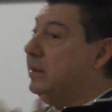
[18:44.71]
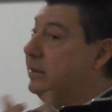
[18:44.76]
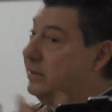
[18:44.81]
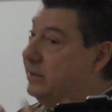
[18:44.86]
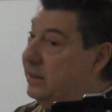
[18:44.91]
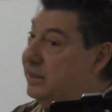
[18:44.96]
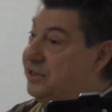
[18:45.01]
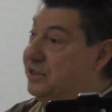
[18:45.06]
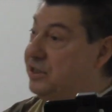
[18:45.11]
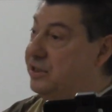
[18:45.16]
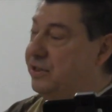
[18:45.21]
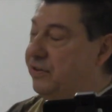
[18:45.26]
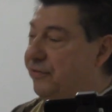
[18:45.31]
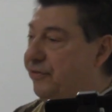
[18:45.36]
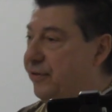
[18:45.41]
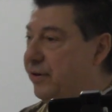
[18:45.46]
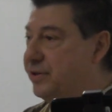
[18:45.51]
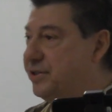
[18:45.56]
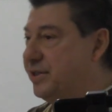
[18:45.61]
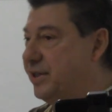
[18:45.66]
This is the
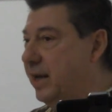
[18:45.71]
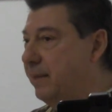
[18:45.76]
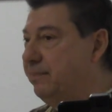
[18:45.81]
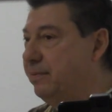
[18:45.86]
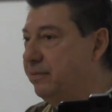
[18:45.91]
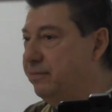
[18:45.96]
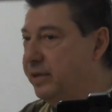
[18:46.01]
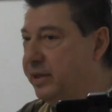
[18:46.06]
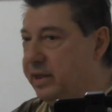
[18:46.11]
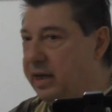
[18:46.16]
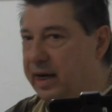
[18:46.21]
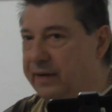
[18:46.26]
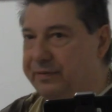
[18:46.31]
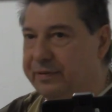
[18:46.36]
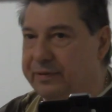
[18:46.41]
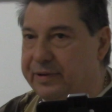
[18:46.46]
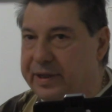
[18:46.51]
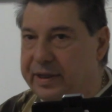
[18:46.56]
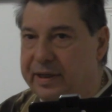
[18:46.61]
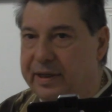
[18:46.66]
first step in
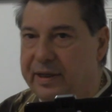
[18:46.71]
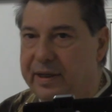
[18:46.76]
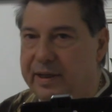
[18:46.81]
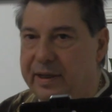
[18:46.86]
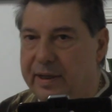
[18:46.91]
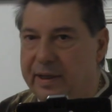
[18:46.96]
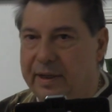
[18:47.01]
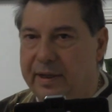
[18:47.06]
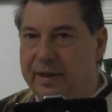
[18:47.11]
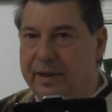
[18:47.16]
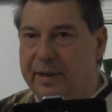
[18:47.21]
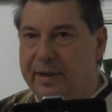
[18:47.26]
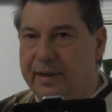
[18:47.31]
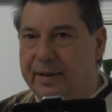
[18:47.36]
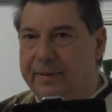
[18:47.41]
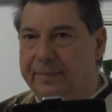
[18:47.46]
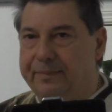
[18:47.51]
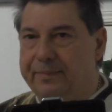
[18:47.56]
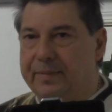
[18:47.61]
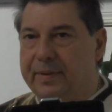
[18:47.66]
recovery.
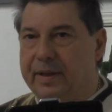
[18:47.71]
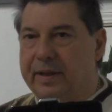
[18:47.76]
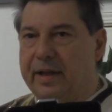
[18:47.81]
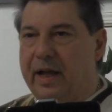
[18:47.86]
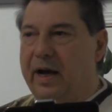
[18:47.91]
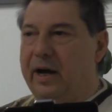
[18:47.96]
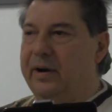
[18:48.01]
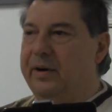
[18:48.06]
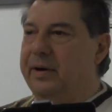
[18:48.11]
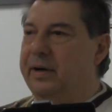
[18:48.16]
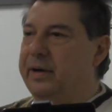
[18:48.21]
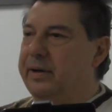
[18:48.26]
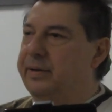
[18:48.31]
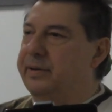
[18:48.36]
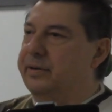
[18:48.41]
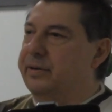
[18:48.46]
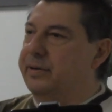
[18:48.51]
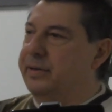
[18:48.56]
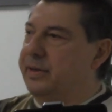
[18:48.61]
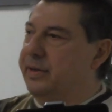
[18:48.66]
Now,
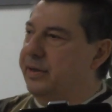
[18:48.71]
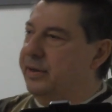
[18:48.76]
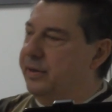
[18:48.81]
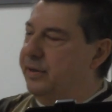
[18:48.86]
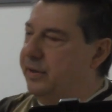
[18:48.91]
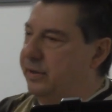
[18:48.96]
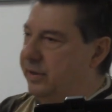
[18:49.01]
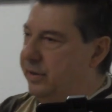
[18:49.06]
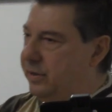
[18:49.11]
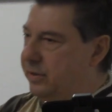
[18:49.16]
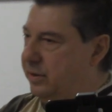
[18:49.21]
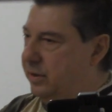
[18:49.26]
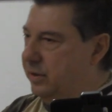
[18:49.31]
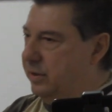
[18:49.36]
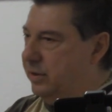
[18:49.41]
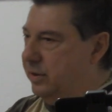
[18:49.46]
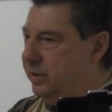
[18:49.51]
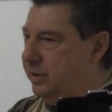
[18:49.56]
uh,